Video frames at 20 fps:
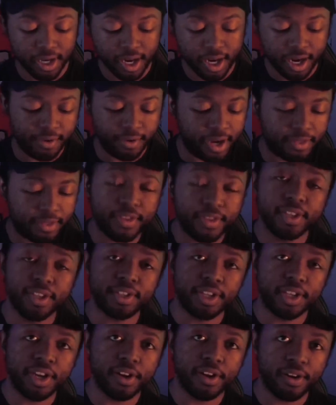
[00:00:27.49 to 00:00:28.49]
and that this
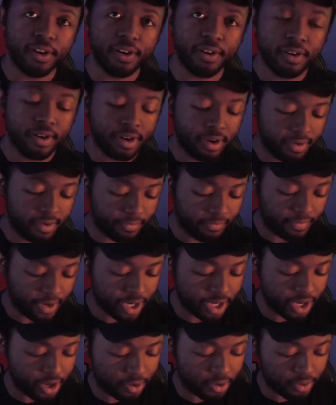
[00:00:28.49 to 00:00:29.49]
year,
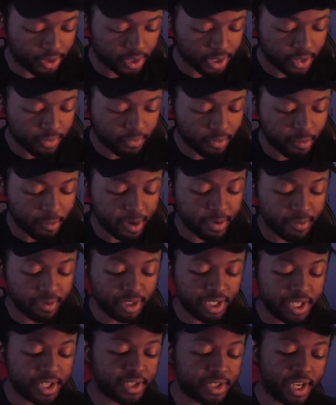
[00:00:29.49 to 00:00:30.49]
videos will be
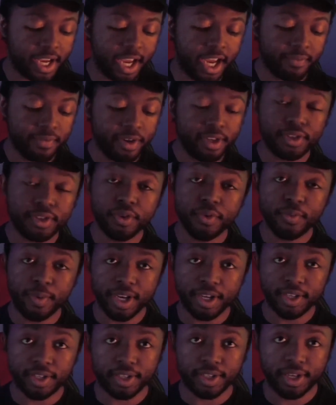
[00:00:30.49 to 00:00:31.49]
released every 2
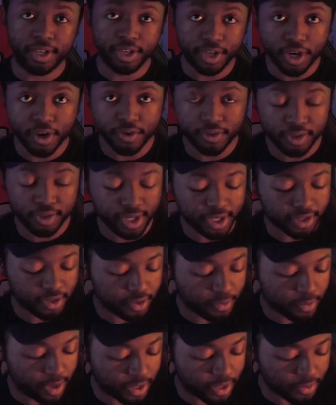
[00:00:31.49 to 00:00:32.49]
weeks in the year
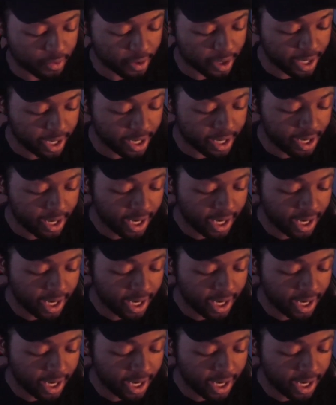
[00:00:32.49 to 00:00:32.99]
2023,